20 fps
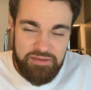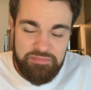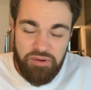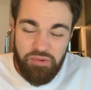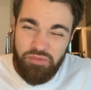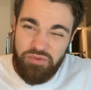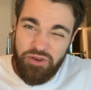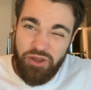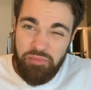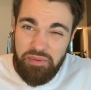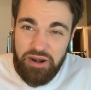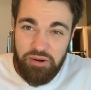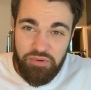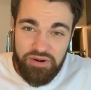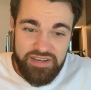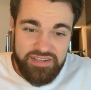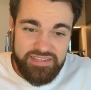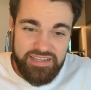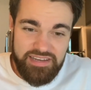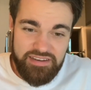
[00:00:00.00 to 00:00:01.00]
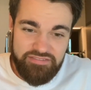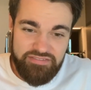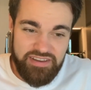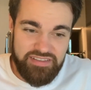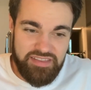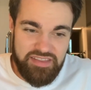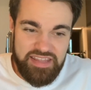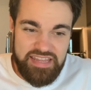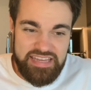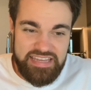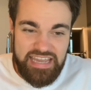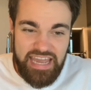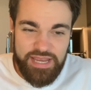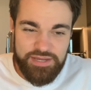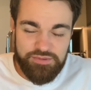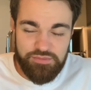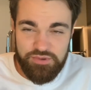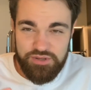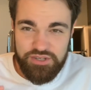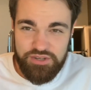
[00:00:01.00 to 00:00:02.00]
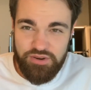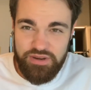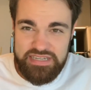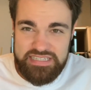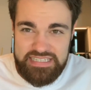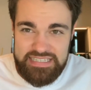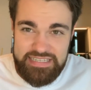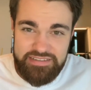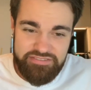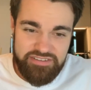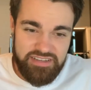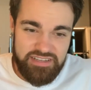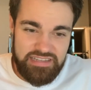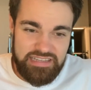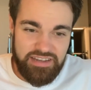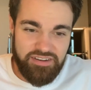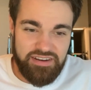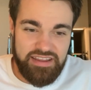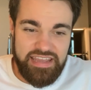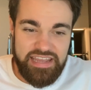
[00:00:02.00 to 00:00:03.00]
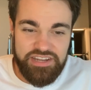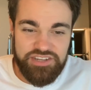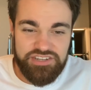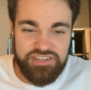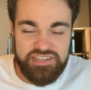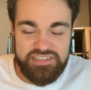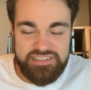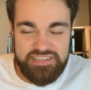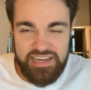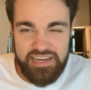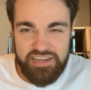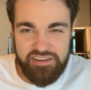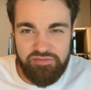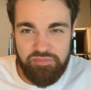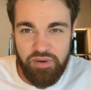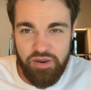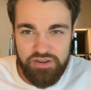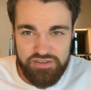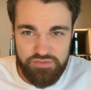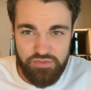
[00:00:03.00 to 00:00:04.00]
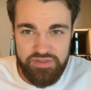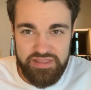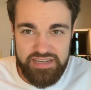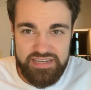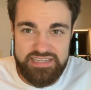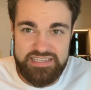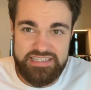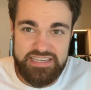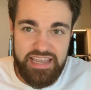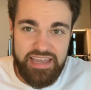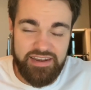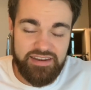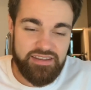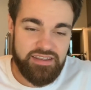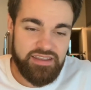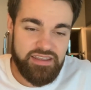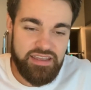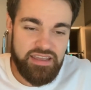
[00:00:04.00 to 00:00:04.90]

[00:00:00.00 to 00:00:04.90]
But no matter what he did, he found that the engagement would decrease significantly on each consecutive post within a set.